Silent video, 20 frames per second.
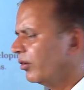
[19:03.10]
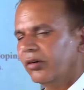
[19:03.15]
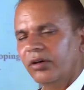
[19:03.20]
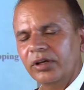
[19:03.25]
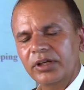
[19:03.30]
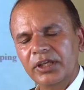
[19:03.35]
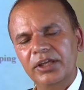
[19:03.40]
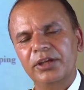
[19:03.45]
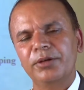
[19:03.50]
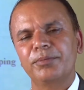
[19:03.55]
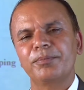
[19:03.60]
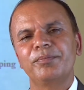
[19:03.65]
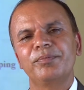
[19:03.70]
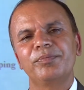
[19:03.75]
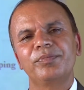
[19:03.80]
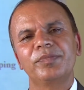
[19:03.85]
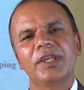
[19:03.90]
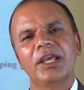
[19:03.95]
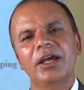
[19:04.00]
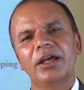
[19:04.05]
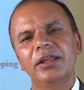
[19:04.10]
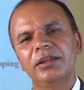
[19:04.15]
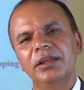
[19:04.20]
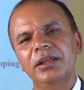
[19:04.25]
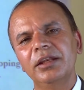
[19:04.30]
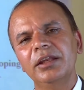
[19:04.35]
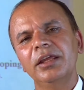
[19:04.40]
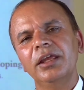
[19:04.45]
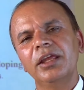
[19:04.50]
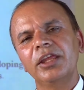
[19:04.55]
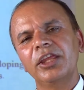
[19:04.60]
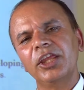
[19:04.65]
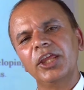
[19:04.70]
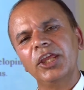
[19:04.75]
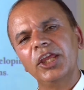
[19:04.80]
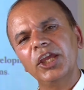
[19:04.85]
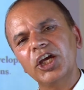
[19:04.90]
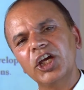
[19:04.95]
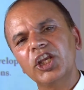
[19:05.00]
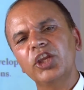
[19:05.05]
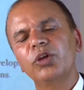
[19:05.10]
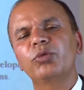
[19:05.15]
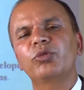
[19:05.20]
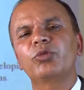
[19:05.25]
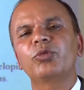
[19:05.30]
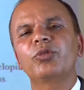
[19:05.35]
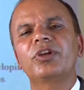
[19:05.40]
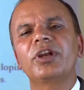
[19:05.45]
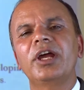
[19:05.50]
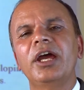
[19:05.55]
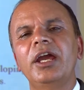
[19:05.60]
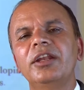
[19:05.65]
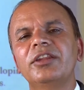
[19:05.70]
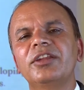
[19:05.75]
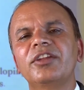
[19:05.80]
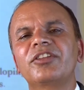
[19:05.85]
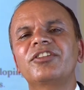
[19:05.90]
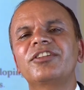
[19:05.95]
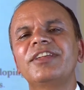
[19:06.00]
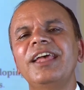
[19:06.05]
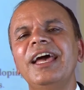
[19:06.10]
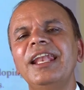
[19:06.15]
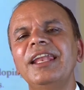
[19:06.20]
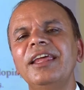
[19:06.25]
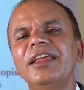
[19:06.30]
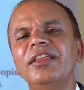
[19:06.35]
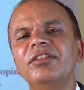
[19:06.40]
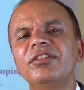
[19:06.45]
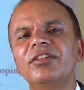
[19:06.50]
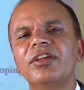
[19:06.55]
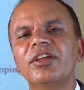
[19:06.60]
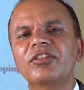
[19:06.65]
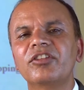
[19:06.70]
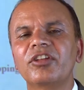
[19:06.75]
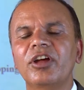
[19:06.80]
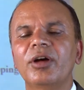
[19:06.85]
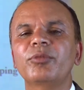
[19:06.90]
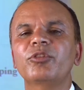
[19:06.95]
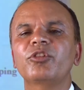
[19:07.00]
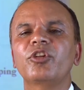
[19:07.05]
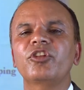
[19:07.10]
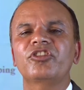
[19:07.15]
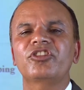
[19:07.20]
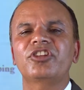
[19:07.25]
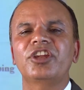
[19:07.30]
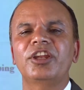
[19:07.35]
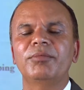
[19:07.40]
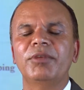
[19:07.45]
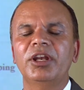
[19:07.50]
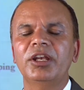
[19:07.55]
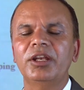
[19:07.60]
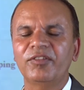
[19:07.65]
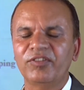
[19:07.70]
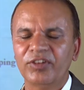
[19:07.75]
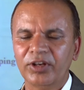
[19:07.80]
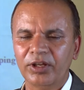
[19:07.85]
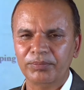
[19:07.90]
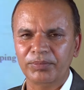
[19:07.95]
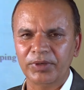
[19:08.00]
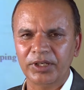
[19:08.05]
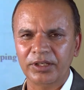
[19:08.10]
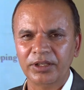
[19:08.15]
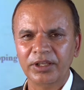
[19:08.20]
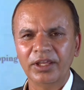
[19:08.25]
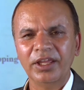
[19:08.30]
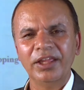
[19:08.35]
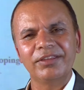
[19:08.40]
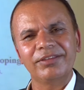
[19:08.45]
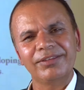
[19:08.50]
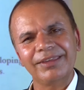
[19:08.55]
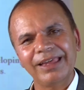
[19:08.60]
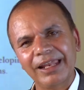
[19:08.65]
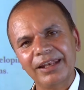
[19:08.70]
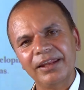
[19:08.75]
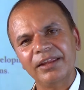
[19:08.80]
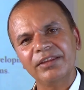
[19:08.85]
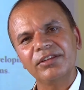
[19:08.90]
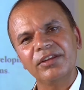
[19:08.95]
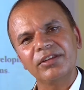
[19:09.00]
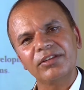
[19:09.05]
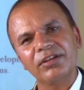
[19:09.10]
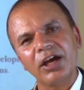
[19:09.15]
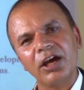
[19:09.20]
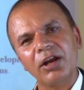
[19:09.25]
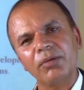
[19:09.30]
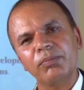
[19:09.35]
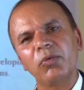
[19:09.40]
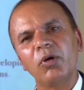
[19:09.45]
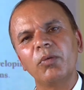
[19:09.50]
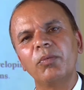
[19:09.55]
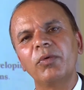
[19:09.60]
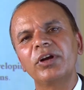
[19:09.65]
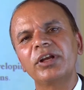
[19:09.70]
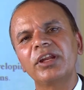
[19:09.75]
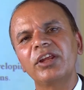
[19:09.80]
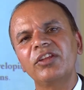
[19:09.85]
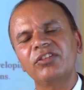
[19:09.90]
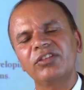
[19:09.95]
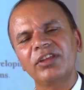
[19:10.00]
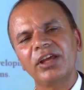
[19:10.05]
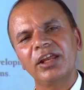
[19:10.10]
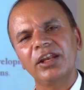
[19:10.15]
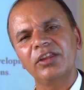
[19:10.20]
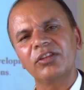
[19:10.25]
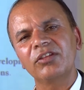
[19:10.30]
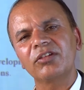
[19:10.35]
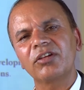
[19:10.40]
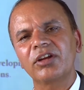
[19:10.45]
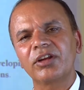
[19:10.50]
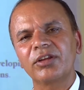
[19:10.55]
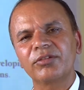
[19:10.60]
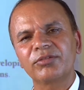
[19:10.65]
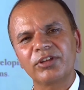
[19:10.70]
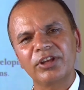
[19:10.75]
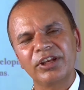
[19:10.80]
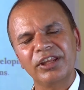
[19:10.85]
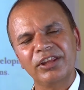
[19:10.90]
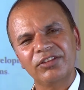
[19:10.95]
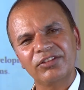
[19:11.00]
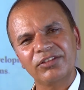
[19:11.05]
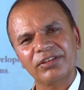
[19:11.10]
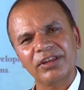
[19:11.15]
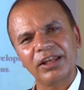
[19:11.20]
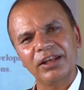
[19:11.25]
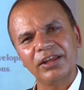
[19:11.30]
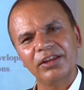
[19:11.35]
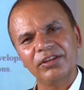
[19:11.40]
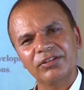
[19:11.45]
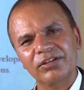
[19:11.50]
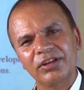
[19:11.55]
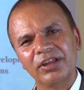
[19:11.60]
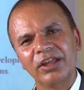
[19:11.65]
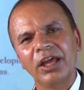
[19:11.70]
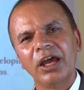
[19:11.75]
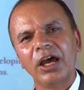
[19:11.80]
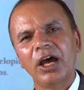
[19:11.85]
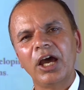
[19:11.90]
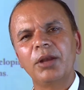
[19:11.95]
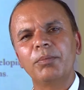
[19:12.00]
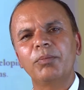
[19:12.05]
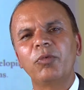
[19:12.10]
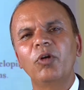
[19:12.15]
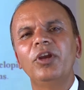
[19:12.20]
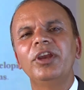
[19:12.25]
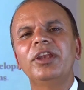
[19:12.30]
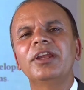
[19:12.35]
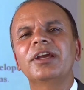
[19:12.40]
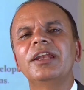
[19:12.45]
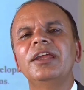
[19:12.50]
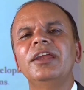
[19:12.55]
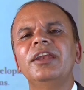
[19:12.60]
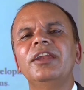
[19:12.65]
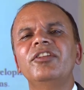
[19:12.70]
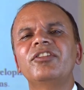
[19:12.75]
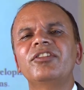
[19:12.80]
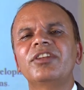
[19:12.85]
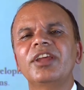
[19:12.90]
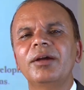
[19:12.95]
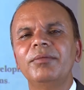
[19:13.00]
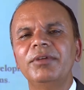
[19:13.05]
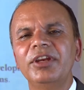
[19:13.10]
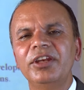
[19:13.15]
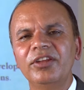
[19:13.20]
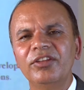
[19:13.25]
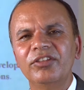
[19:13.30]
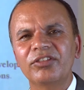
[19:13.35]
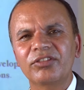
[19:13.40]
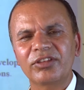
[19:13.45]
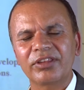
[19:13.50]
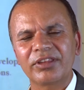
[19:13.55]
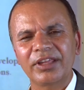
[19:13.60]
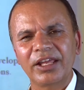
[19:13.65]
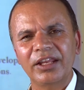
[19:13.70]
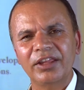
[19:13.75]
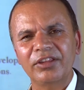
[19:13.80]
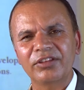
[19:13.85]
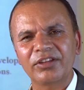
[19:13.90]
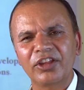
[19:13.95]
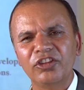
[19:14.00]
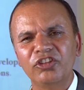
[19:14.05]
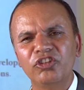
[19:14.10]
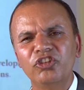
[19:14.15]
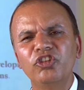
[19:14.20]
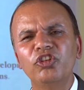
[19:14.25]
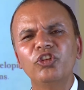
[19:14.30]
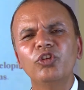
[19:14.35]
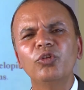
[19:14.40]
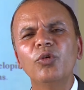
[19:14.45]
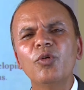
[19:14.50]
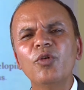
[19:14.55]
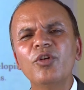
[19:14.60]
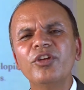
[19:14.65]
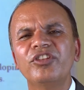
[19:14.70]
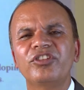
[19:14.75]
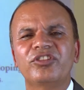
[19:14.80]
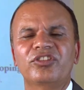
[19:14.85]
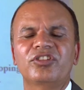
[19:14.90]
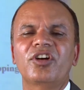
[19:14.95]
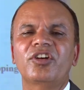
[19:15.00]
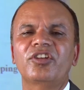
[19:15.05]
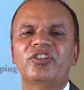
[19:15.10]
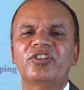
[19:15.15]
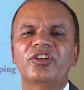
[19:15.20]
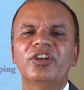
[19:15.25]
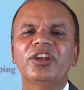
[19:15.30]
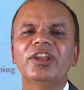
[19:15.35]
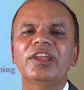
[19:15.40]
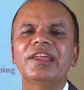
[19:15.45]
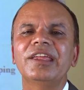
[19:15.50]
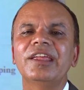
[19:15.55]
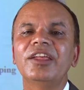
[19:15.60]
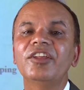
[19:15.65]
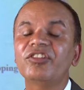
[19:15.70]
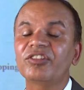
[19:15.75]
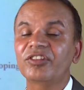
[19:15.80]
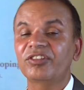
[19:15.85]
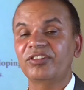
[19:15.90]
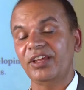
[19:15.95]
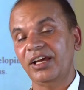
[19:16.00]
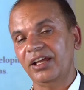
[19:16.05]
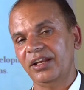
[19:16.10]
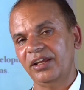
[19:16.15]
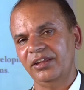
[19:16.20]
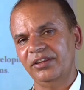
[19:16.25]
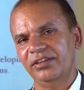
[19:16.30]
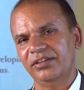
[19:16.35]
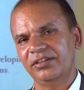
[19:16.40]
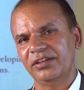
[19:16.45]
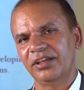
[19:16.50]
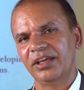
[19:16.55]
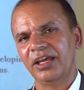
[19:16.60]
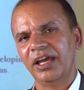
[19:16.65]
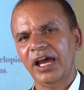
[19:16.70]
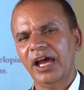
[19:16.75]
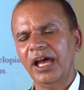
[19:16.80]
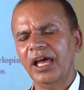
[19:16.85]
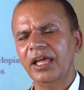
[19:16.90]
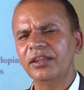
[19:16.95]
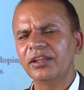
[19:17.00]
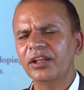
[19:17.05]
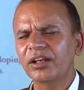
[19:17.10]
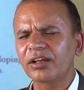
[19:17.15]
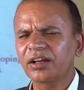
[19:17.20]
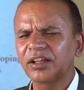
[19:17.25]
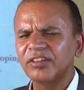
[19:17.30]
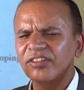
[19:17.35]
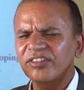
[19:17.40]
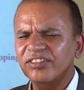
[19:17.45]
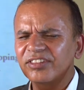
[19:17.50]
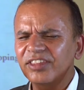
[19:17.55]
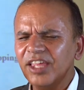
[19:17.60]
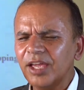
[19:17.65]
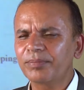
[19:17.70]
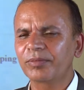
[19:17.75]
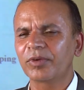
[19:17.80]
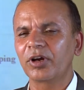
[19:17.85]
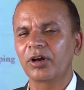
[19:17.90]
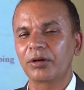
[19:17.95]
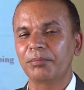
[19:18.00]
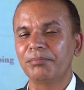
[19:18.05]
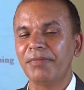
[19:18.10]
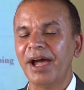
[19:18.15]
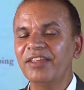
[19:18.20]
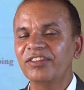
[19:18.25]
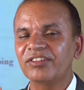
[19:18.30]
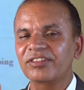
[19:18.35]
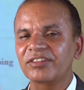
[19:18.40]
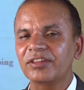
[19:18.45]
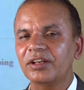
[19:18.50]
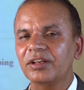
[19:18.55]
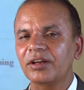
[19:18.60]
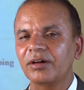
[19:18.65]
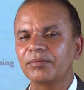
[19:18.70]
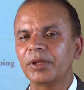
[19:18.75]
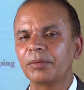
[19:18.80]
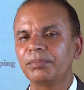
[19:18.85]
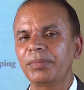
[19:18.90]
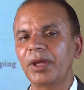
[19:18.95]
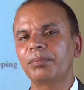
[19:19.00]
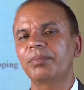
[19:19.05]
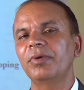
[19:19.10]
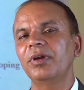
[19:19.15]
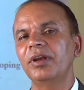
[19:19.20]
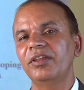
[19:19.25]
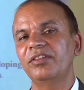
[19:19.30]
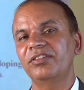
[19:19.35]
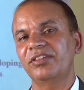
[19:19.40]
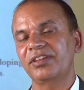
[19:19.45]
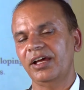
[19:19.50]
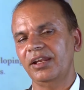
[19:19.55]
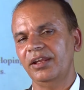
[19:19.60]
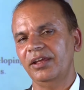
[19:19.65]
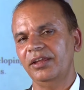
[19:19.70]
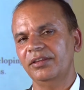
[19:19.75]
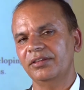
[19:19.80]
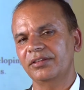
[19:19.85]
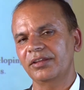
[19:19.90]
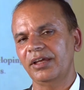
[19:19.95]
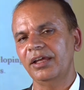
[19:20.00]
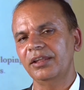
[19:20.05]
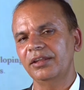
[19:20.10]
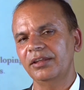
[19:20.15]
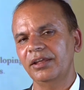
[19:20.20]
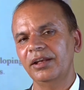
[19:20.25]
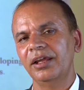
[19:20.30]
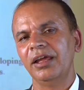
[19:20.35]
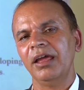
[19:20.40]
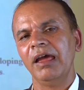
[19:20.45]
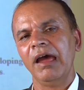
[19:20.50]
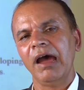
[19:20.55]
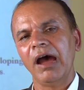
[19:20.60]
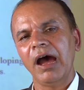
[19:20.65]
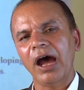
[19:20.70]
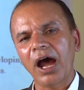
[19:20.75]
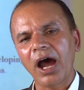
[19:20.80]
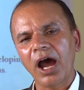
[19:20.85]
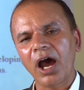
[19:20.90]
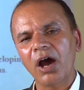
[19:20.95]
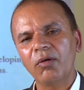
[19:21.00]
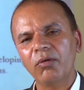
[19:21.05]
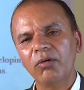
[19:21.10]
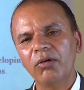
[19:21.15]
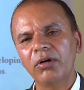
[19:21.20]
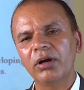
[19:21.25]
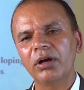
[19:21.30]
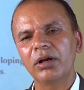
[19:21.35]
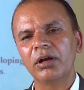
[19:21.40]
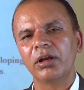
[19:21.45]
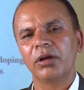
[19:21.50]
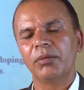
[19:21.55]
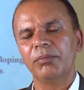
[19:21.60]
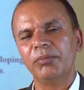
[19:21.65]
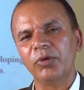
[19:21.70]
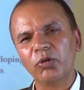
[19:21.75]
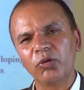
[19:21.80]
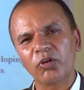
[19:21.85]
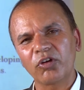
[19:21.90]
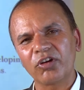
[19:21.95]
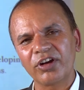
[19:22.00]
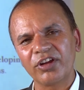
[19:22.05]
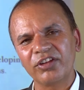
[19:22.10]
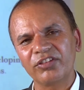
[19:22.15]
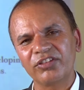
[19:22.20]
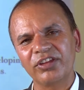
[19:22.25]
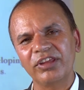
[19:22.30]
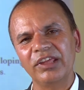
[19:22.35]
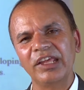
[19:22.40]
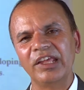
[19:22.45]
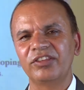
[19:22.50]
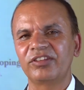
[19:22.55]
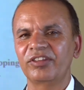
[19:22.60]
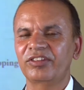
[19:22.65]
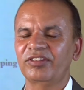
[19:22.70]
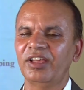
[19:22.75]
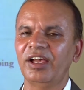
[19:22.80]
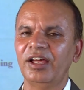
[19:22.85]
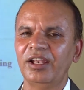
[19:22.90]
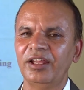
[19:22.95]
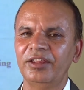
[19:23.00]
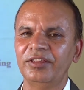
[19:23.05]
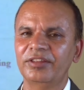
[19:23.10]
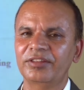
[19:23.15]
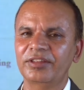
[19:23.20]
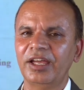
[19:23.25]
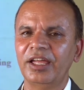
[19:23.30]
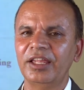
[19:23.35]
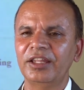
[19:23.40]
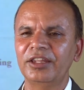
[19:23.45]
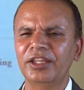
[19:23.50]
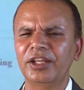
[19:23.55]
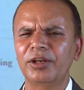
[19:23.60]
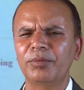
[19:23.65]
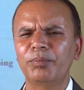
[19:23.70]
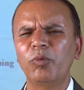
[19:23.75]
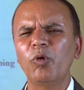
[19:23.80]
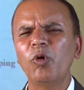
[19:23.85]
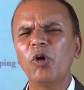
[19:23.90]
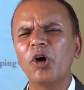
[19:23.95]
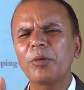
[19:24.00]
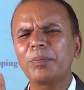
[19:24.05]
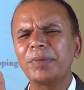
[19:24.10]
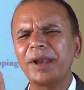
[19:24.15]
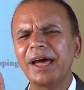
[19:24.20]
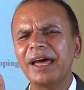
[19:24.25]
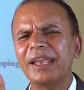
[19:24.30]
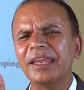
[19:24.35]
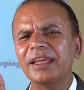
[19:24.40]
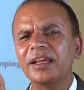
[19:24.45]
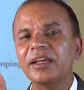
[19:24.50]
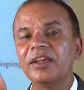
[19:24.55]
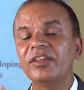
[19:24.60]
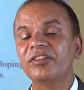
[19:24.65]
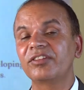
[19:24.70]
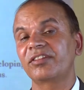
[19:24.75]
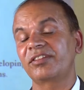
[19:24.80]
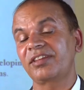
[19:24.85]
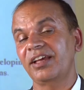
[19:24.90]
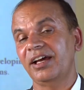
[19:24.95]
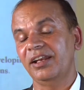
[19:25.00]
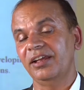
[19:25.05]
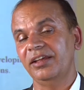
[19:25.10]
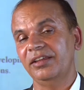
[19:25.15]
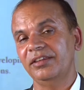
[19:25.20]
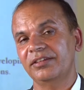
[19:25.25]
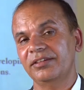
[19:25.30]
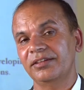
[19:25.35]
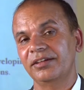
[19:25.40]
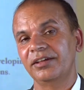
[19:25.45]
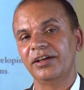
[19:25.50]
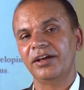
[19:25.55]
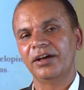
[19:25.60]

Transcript: Okay. And then here you should write the challenges of sustainable development. Challenges are poverty is challenge, corruption is challenge, and political instability is challenge, and geo structure is challenge, and then concept or mindset of the people is challenge, and then our bureaucracy is a challenge, and then poor planning is a challenge.